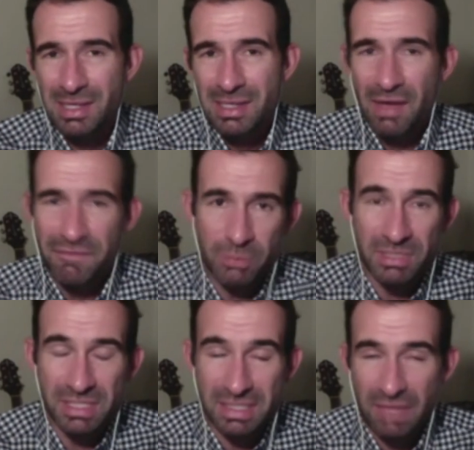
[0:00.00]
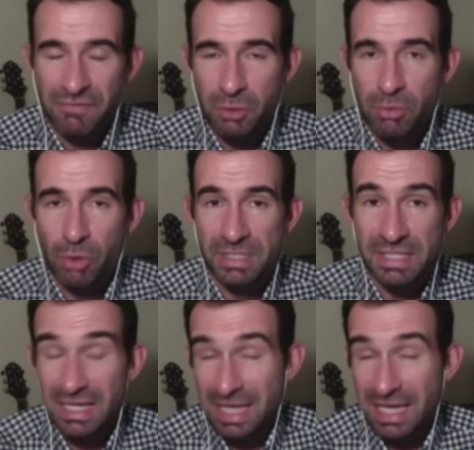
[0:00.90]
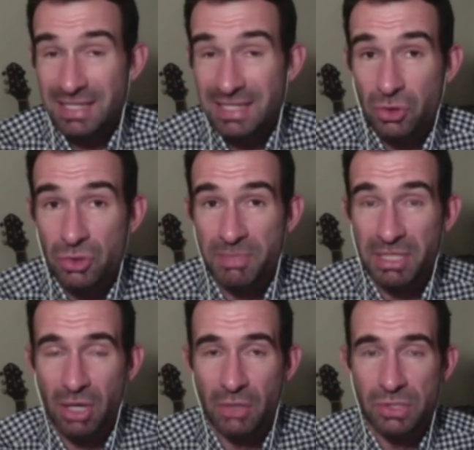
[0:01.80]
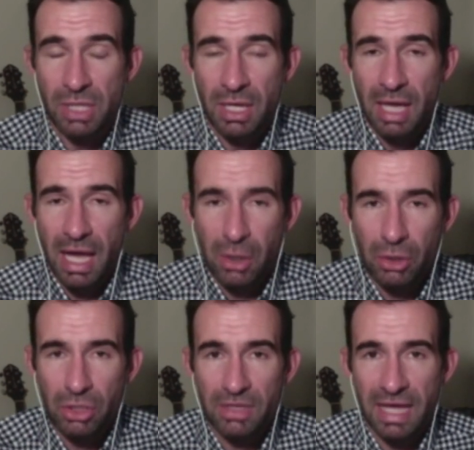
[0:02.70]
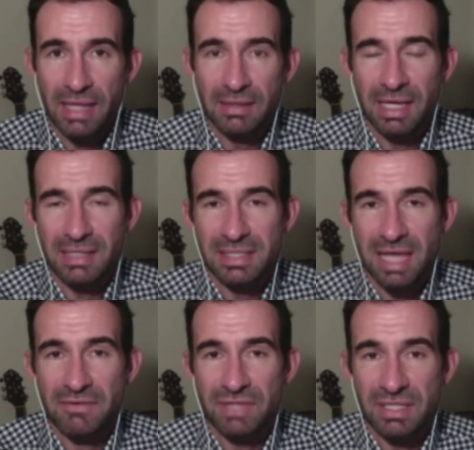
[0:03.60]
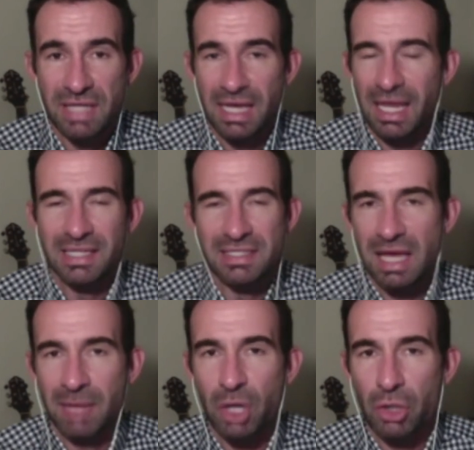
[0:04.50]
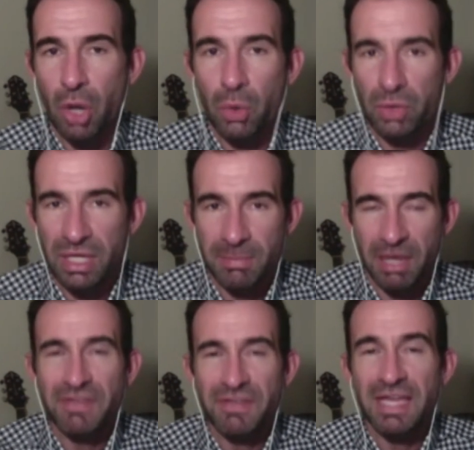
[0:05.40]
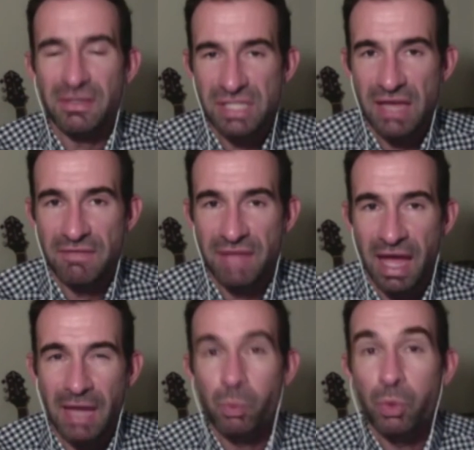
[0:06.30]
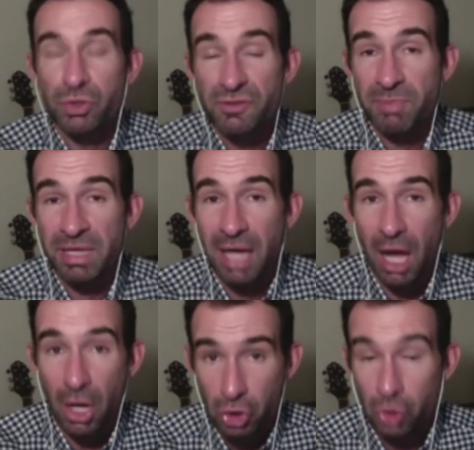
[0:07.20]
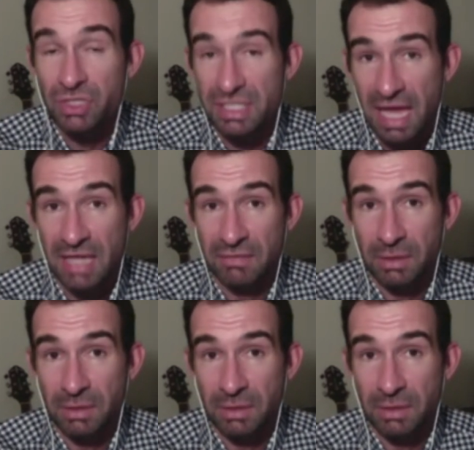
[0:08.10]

a few mis- few more mistakes? Yes, it does because I look at that that save today, and like I say, I'm not a goalkeeper. If he had have saved that, it would have been a good save